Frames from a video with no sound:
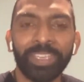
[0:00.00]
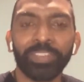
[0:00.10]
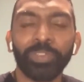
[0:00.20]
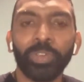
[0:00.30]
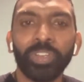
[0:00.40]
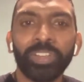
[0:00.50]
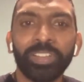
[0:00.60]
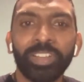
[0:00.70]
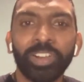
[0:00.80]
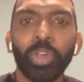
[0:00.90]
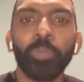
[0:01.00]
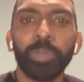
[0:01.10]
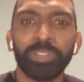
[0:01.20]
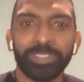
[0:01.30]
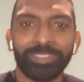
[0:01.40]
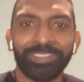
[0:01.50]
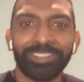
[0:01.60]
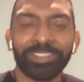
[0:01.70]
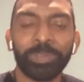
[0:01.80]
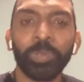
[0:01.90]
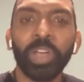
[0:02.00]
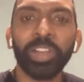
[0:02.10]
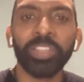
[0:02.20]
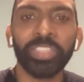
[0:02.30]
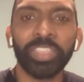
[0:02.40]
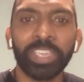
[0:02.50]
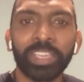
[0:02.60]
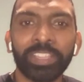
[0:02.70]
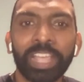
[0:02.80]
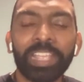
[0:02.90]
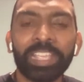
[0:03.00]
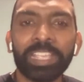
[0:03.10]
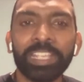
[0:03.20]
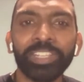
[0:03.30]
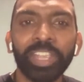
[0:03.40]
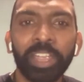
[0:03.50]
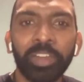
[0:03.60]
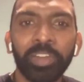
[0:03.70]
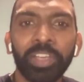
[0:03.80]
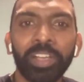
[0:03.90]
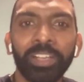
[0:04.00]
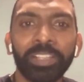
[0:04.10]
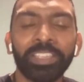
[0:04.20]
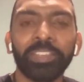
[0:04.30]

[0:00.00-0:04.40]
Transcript: You're global. You got to think that each area